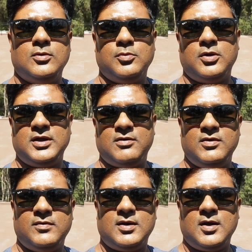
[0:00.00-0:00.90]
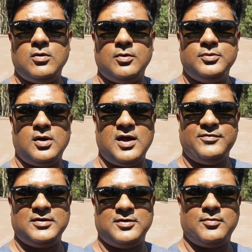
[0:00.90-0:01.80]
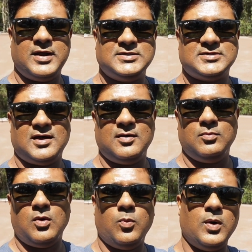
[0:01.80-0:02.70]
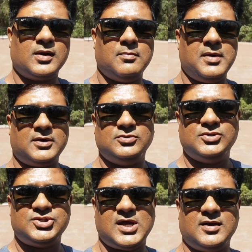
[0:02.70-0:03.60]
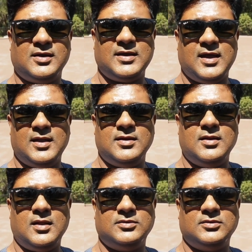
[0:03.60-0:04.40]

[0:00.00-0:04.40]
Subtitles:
Good morning everyone, I hope you are having a great time. Welcome back to the channel again.